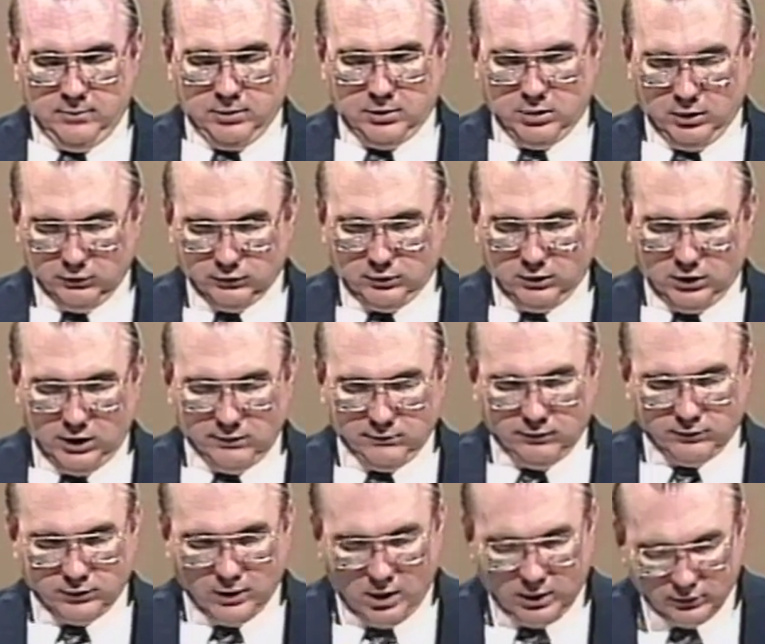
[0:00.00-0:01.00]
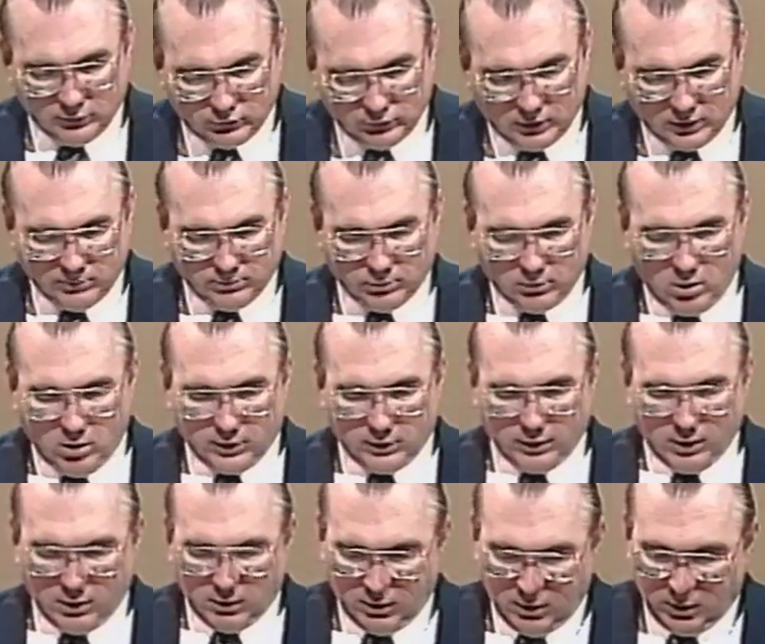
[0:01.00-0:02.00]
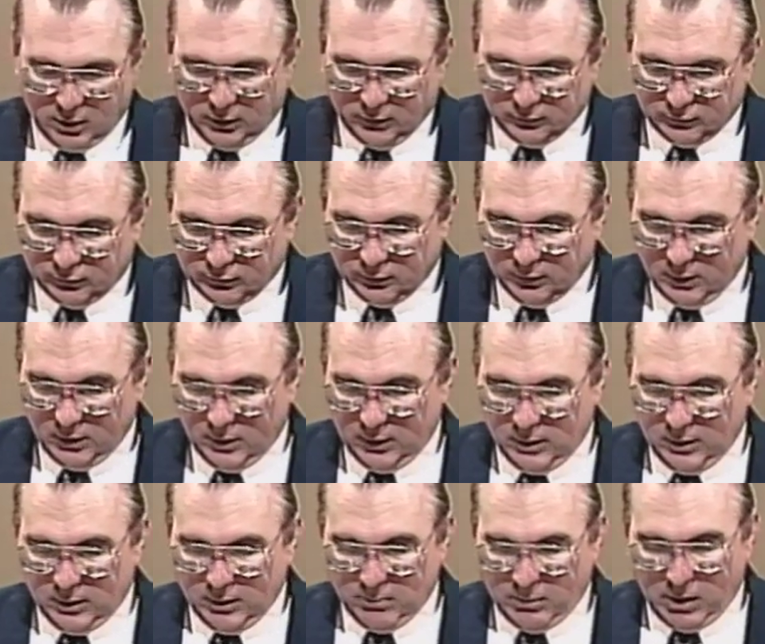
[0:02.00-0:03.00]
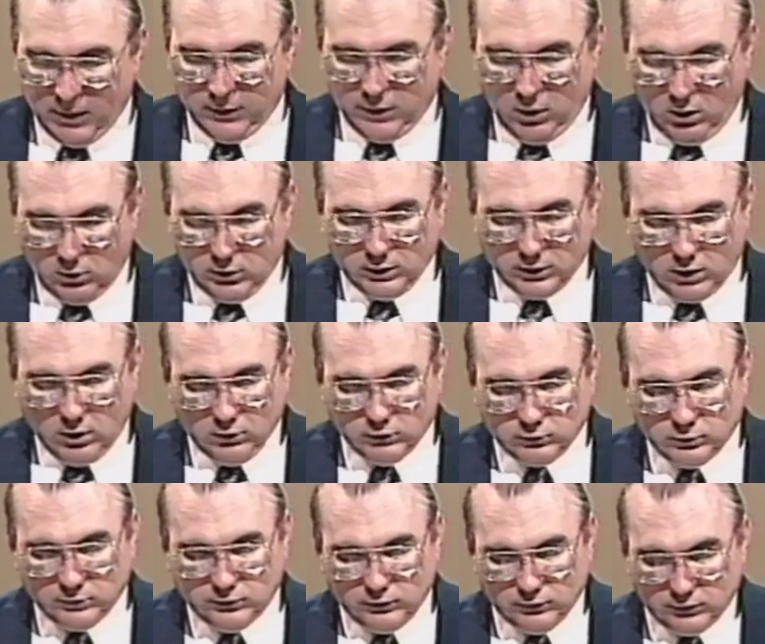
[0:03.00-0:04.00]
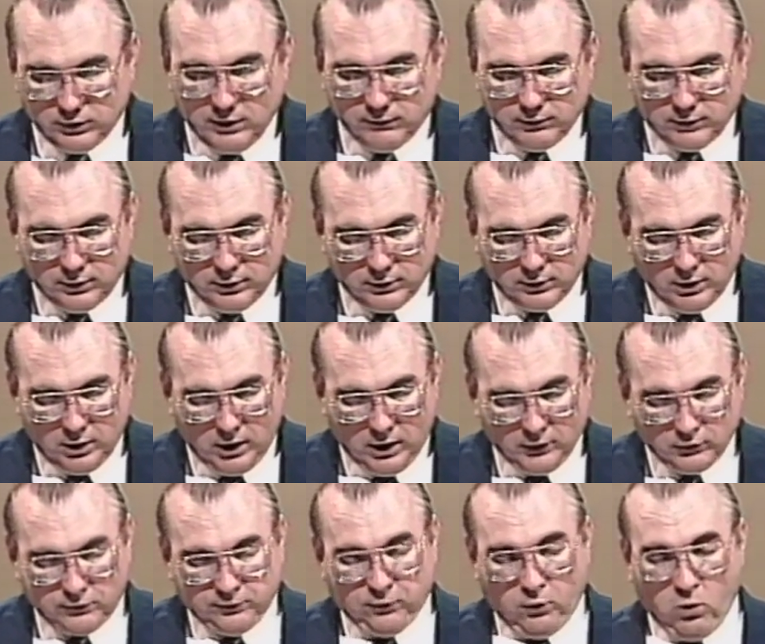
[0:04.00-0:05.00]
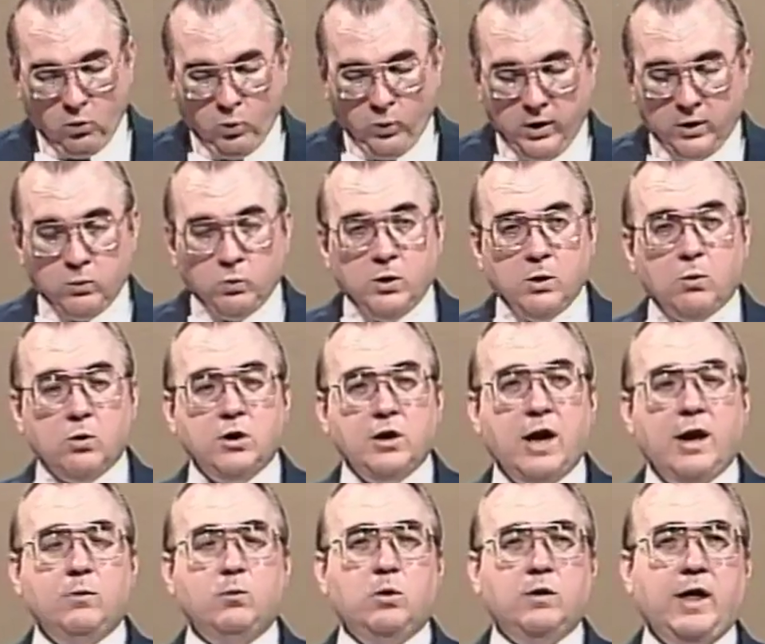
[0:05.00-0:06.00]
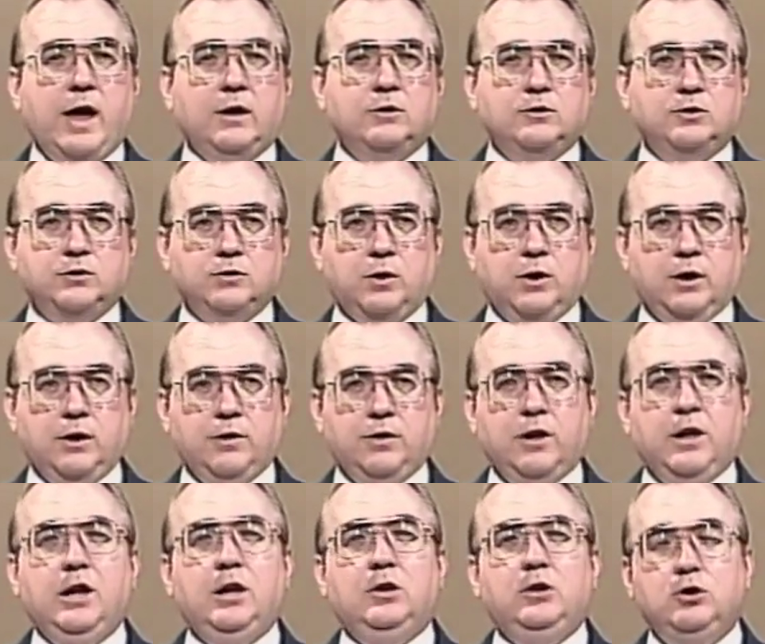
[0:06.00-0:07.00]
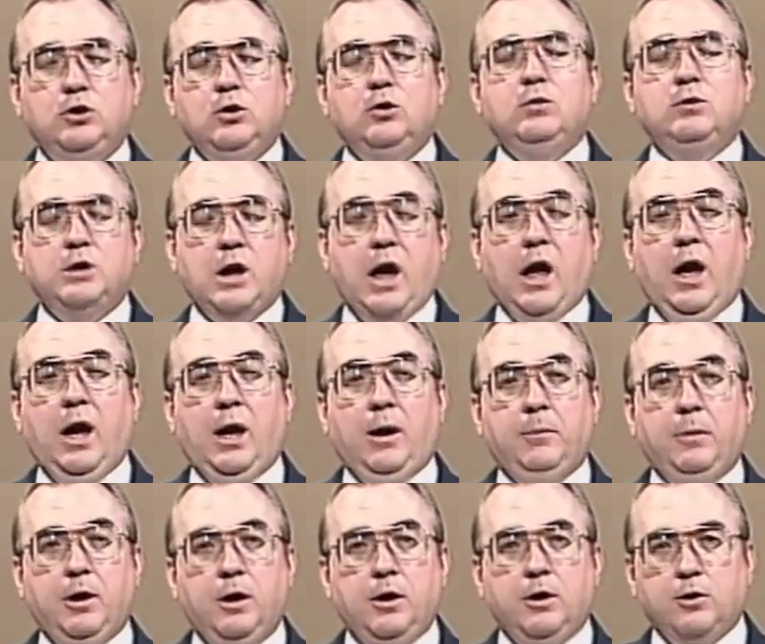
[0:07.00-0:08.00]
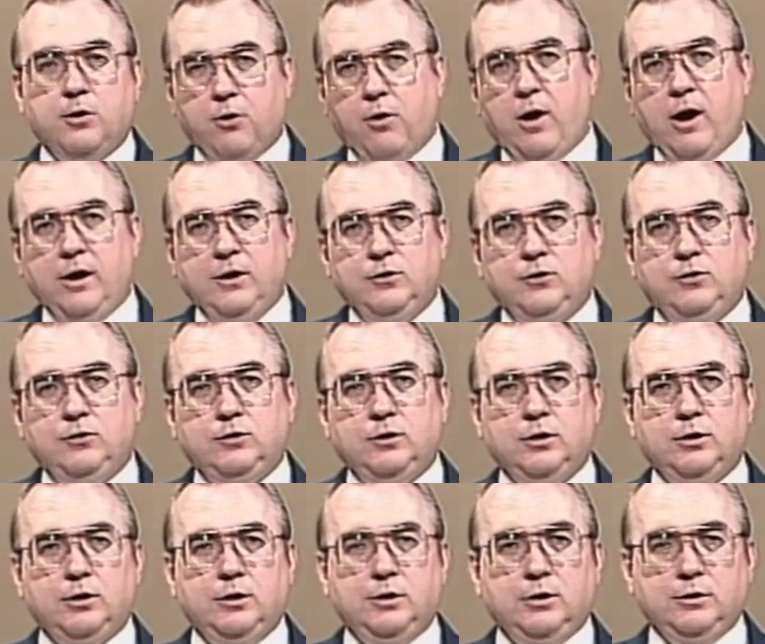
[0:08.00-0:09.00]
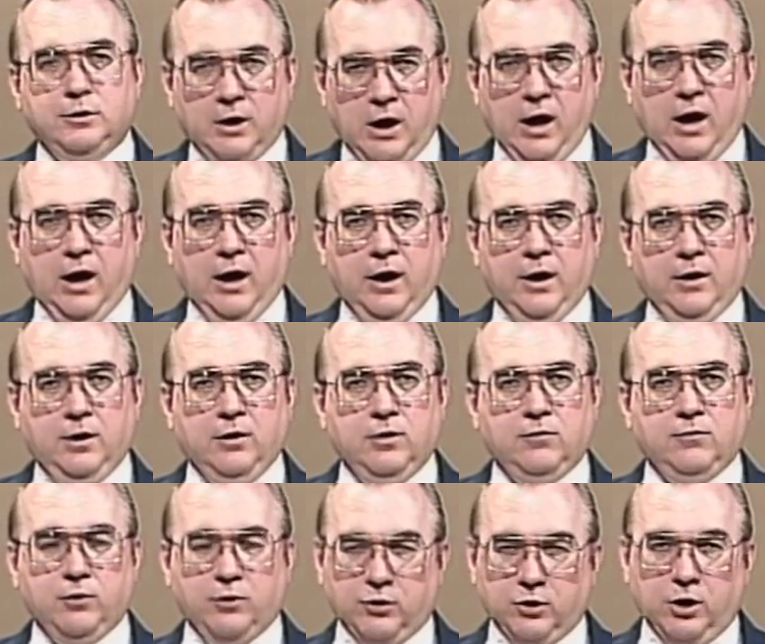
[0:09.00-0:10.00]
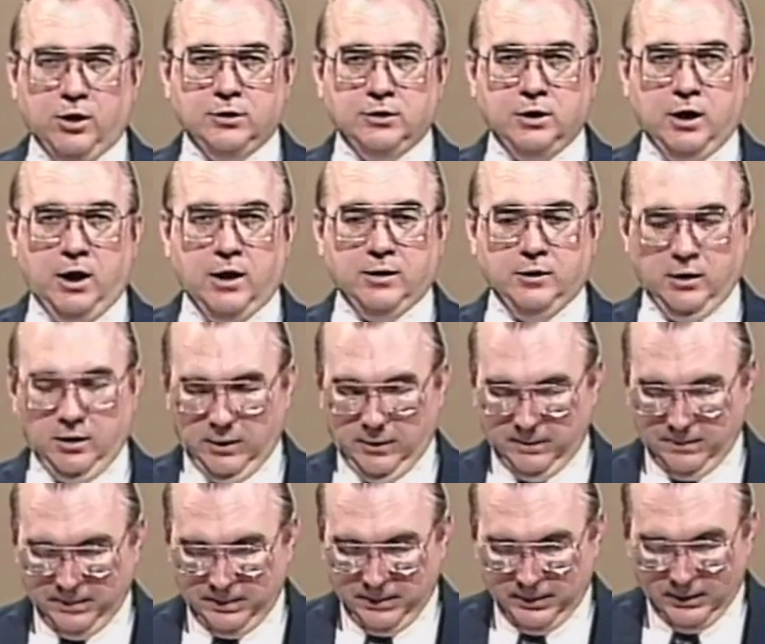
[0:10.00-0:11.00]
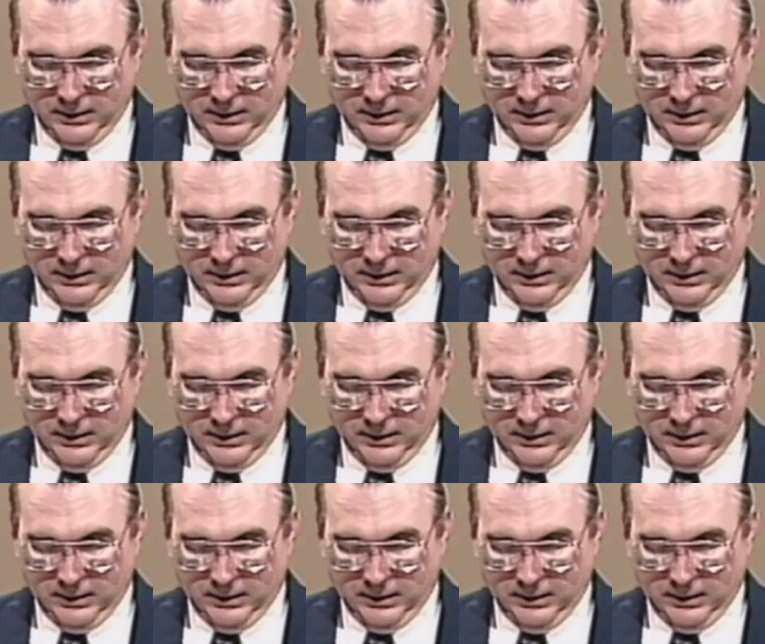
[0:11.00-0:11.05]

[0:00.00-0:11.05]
Because the love of God is shed abroad in our hearts by the Holy Ghost, which is given unto us. For when we were yet without strength, in due time Christ died for the ungodly.